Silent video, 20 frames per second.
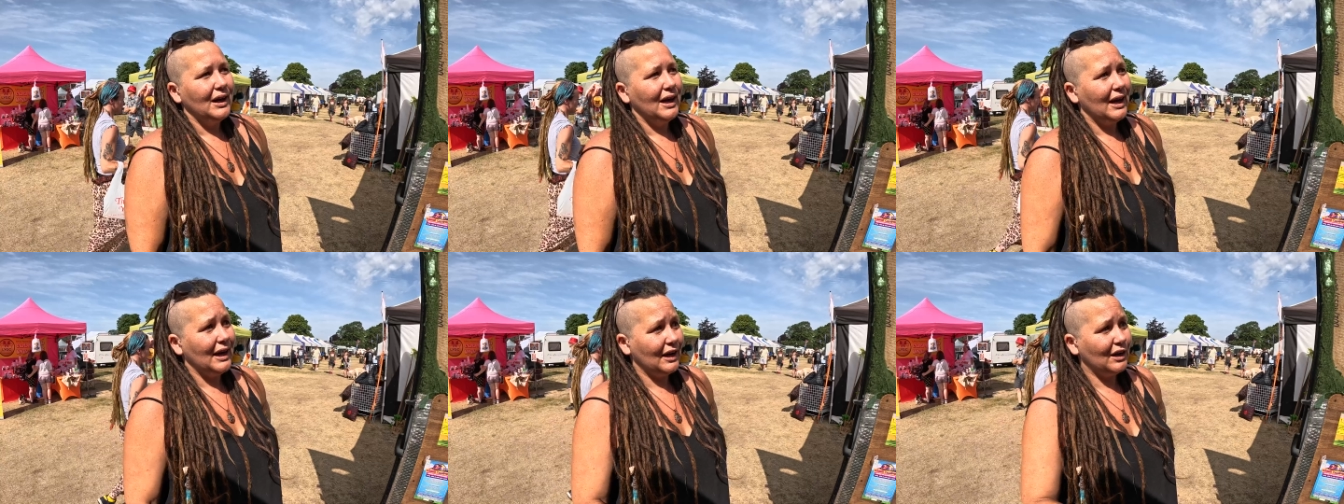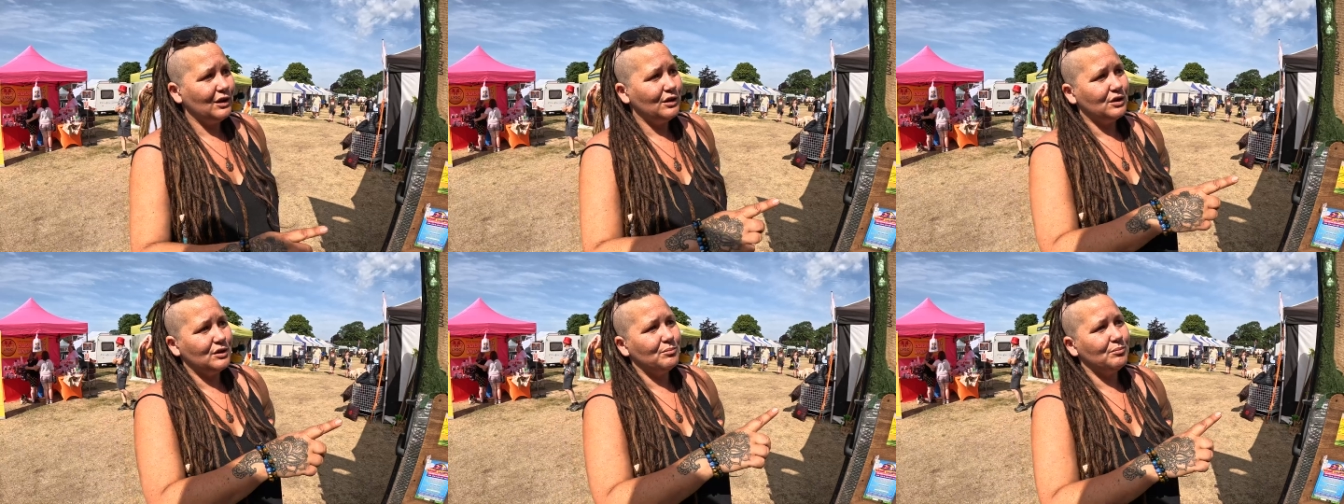
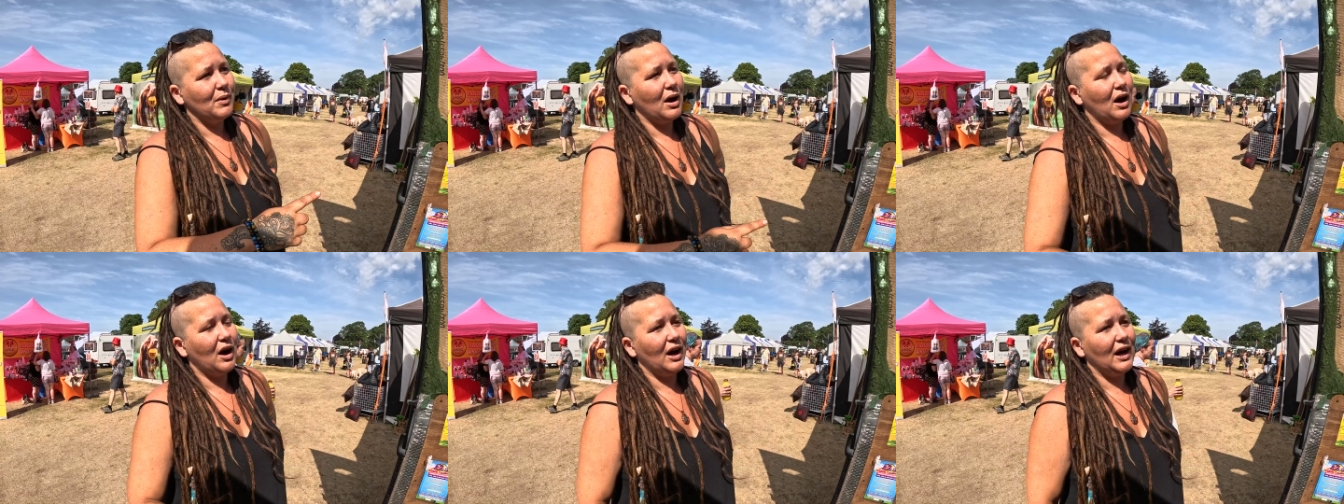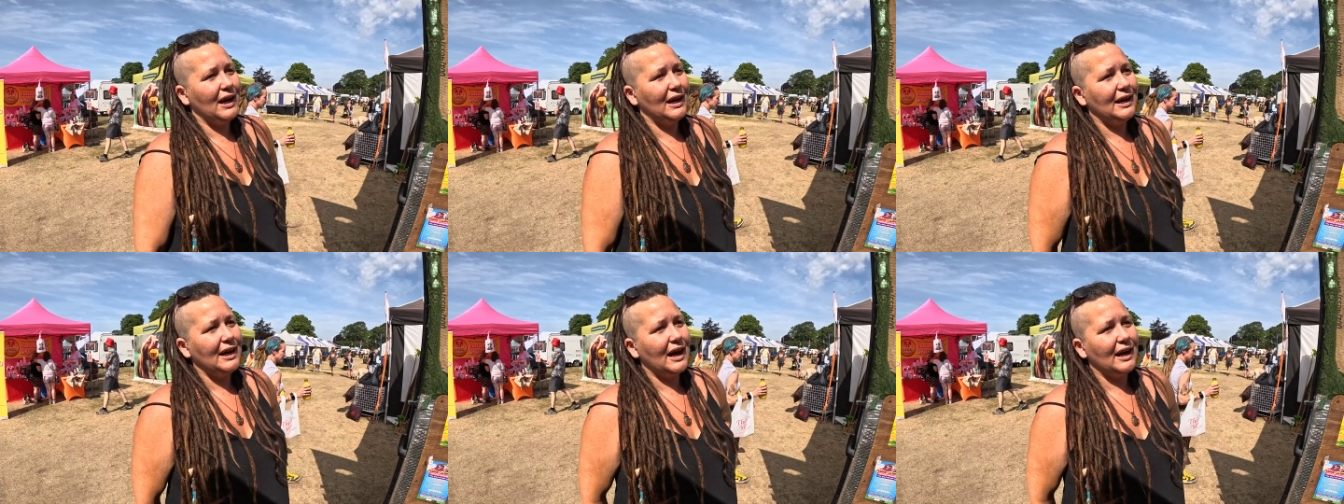including
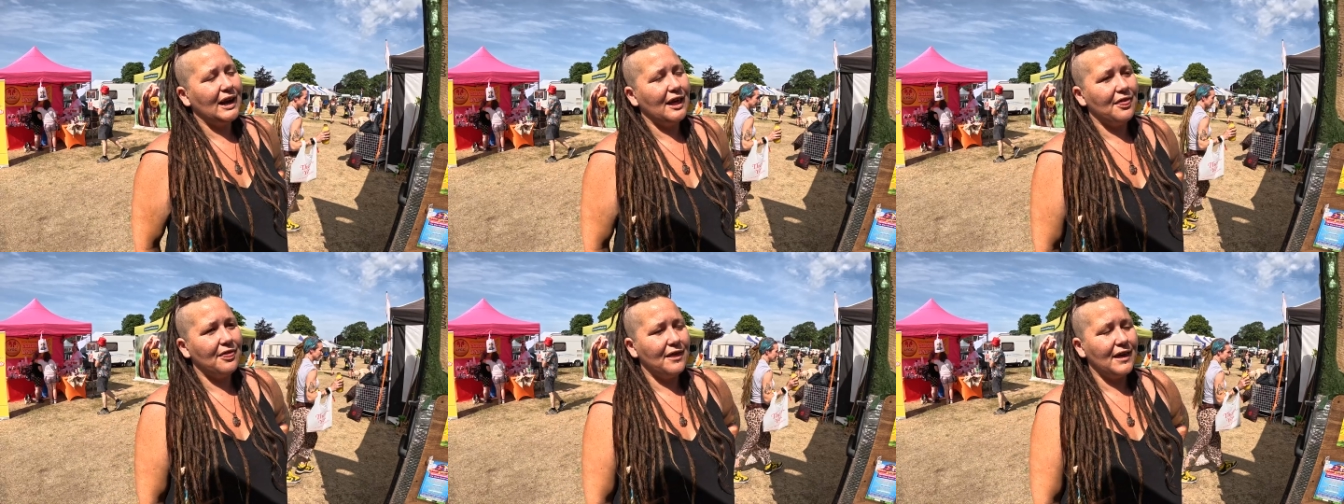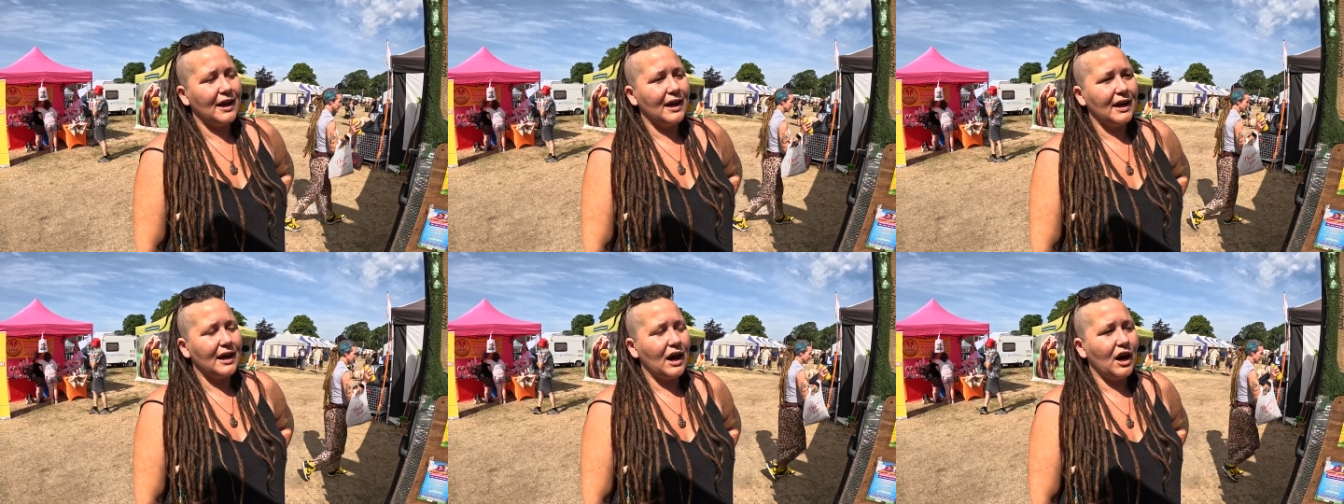mine, and I
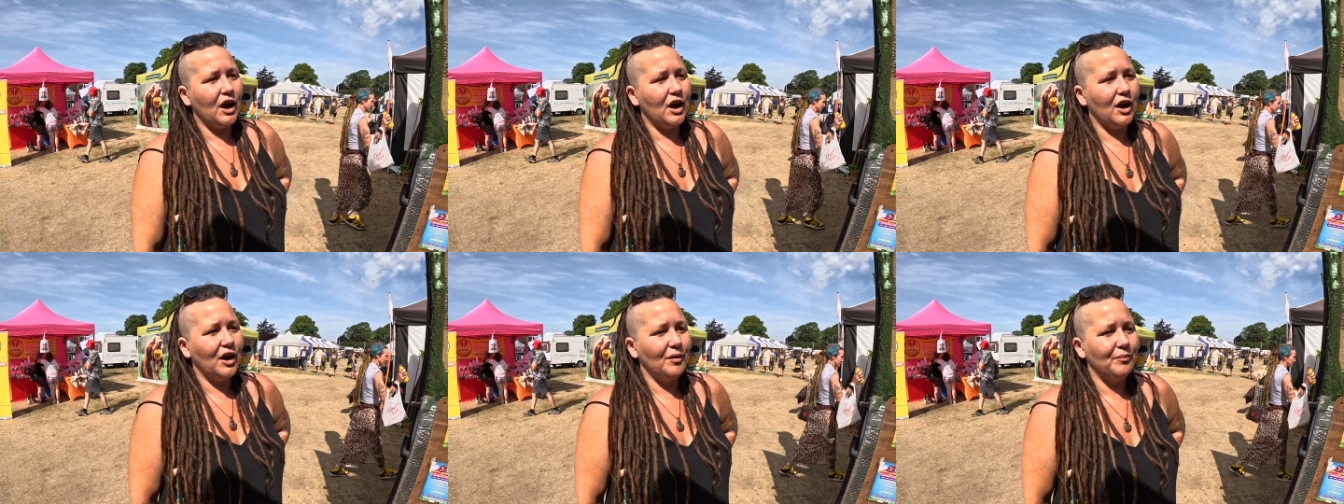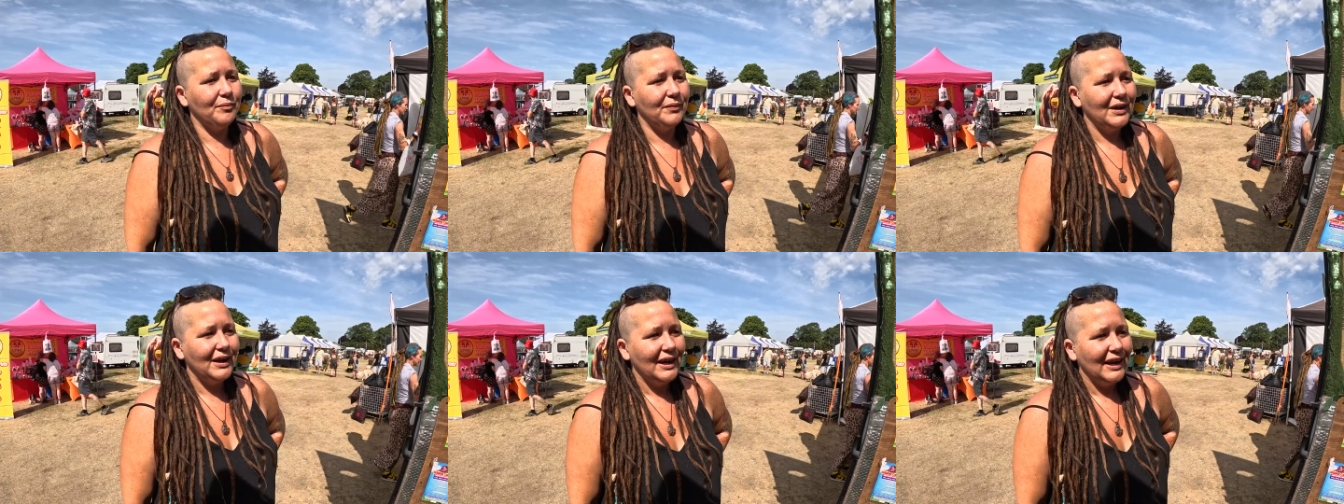think
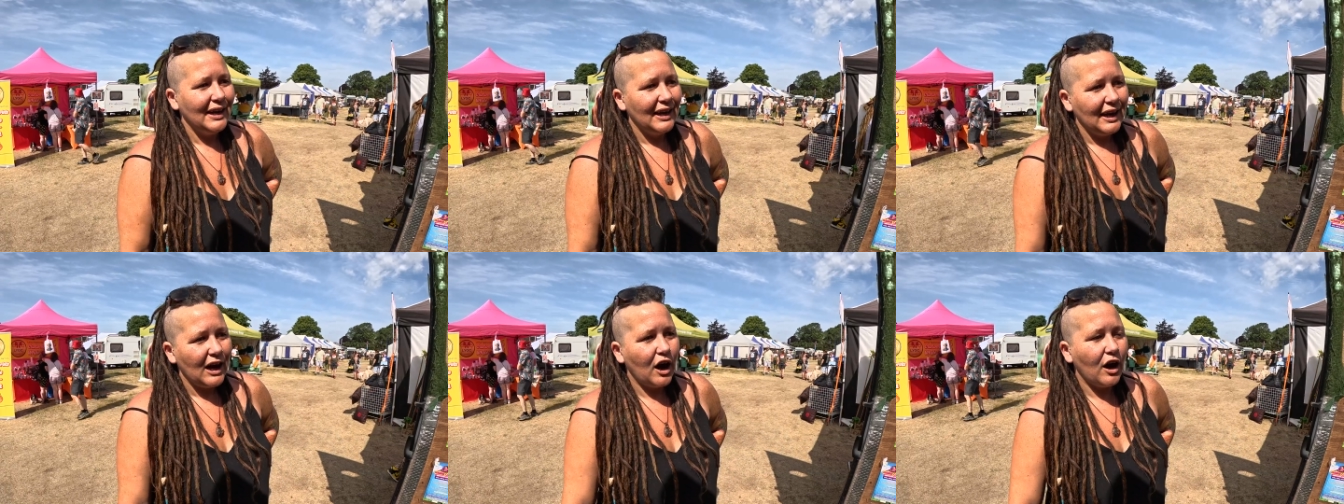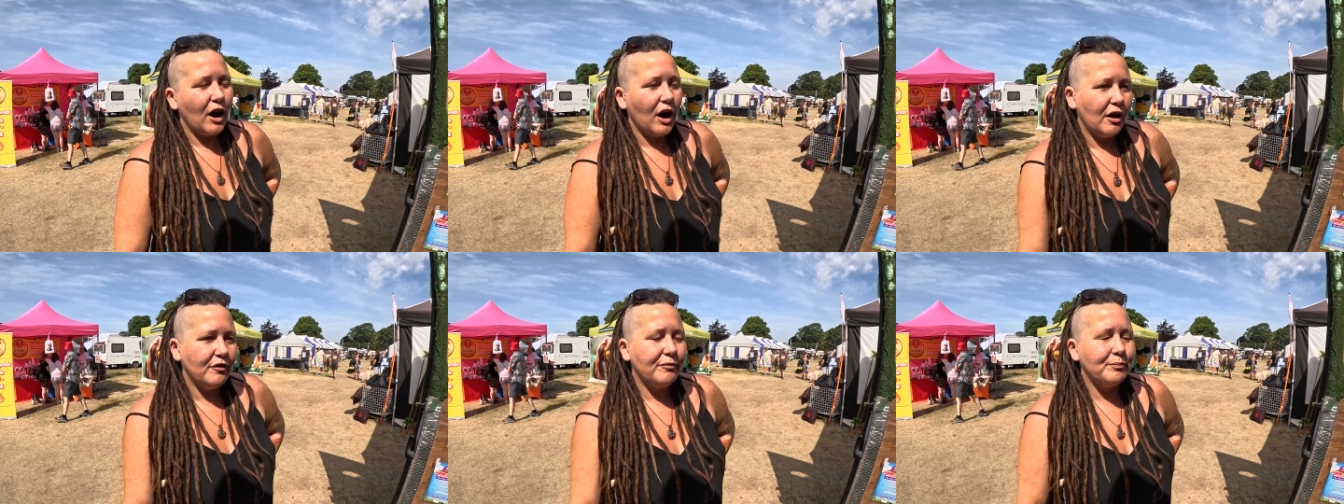
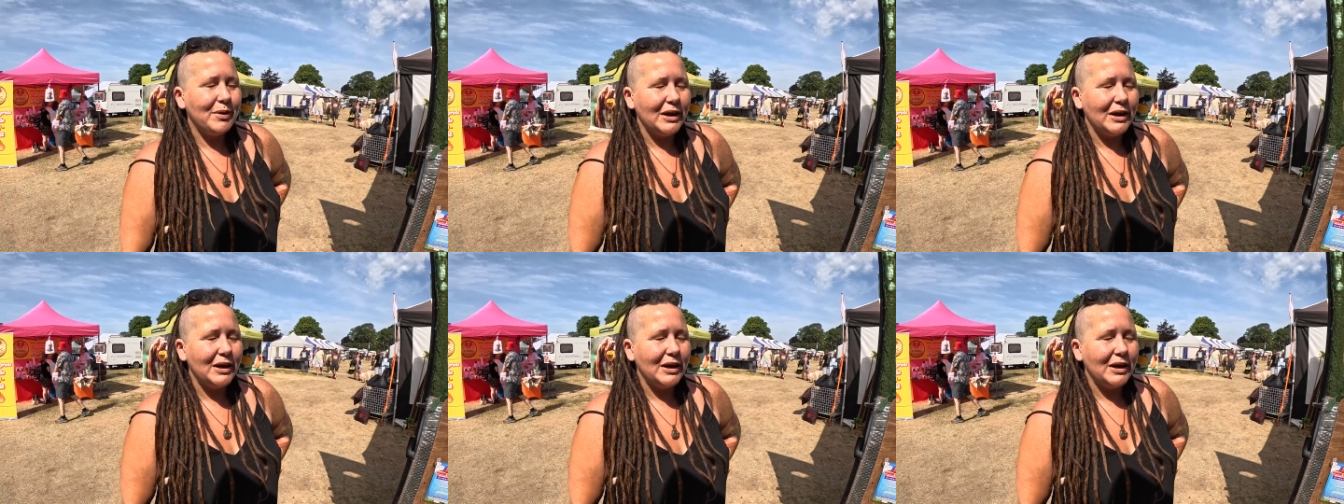I've